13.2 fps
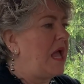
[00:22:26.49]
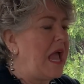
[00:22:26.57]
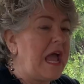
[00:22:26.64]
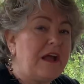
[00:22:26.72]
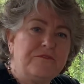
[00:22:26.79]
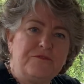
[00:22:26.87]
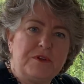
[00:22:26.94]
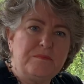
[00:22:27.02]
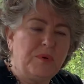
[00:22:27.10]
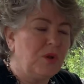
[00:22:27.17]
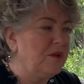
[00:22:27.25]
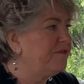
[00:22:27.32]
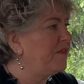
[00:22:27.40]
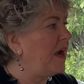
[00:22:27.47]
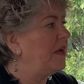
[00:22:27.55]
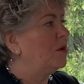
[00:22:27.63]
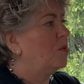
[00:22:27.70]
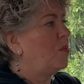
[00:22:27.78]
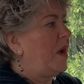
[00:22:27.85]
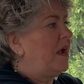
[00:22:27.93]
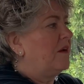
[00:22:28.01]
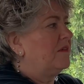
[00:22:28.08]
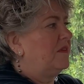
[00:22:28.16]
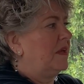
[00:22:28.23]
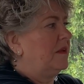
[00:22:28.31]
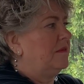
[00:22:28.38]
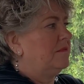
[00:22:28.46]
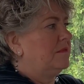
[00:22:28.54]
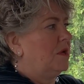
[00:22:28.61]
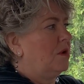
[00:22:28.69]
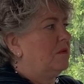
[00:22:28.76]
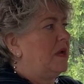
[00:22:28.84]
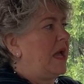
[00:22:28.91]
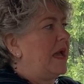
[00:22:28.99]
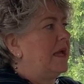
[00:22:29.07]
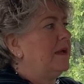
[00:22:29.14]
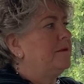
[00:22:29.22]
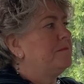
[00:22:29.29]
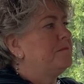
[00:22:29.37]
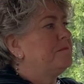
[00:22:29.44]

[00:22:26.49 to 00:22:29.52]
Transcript: Every bullfighter wears it, okay?